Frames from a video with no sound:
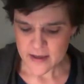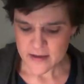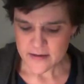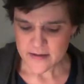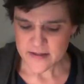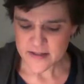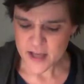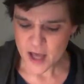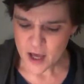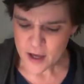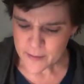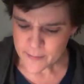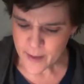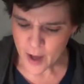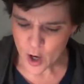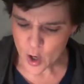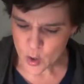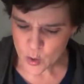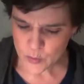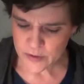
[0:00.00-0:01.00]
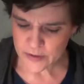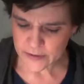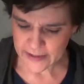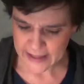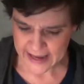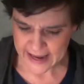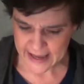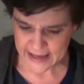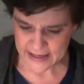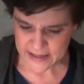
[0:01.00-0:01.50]
Some owned
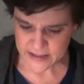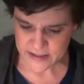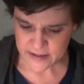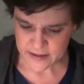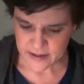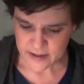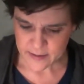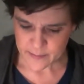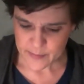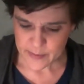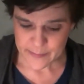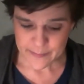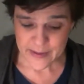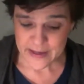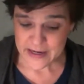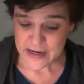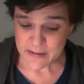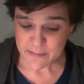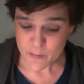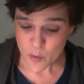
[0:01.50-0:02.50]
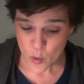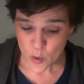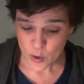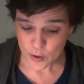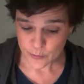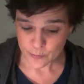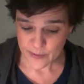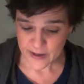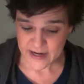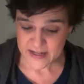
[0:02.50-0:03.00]
land, but many
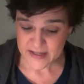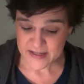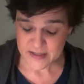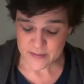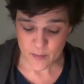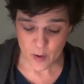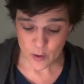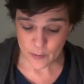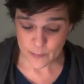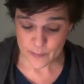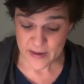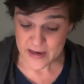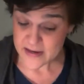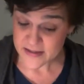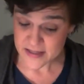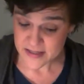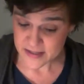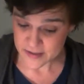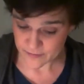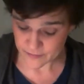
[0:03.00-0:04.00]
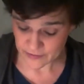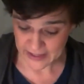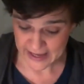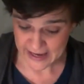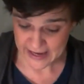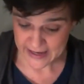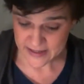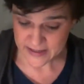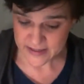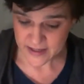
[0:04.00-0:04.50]
more rented small pieces of
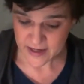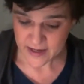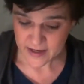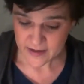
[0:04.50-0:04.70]
land.